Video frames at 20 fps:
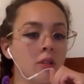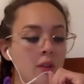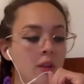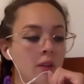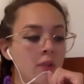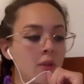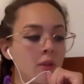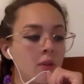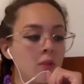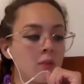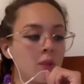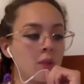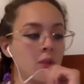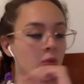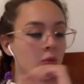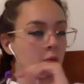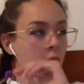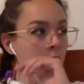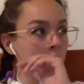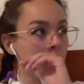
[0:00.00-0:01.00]
that very much
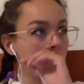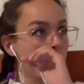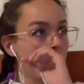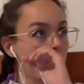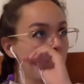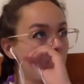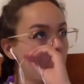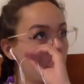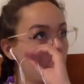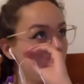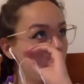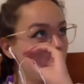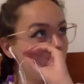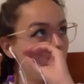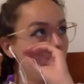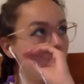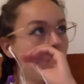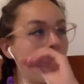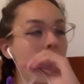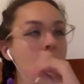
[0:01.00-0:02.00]
when like
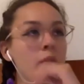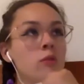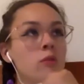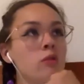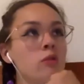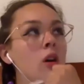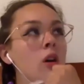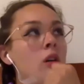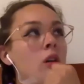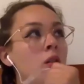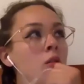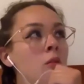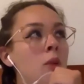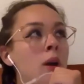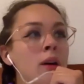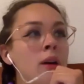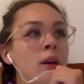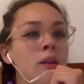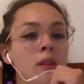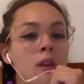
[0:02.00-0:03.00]
I haven't drawn in a
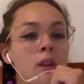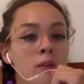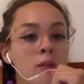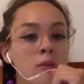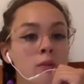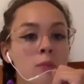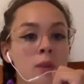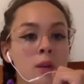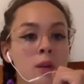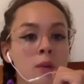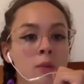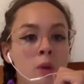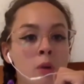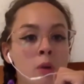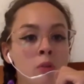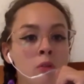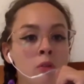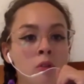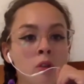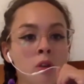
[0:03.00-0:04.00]
while, and then I have to make a
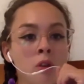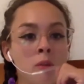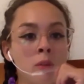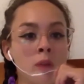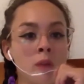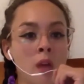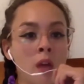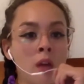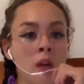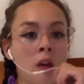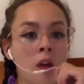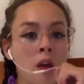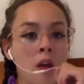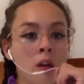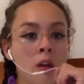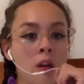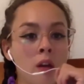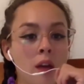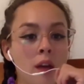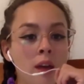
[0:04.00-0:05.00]
poster, and I'm like,
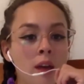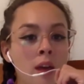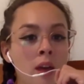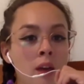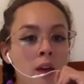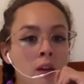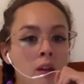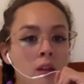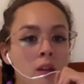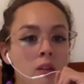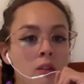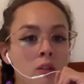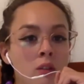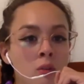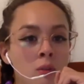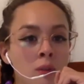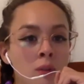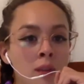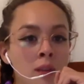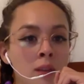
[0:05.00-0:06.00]
I can't do
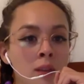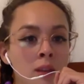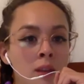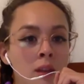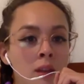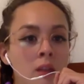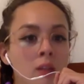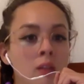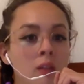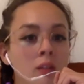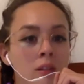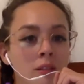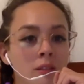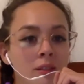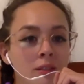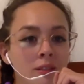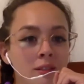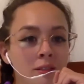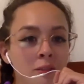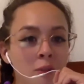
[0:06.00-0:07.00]
anything
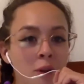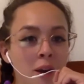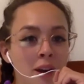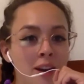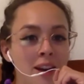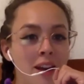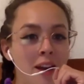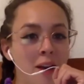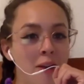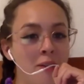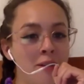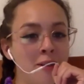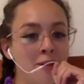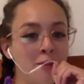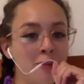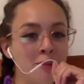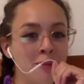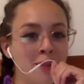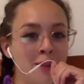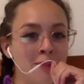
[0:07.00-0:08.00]
right now, never
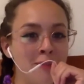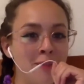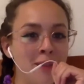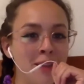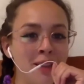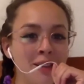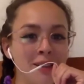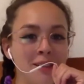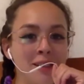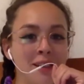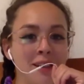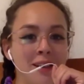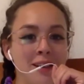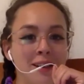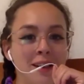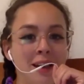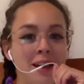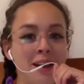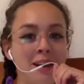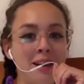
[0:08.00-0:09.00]
mind make
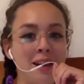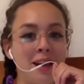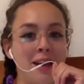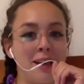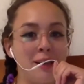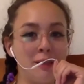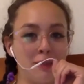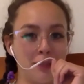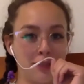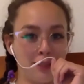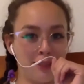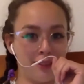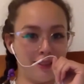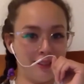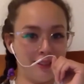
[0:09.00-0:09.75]
a nice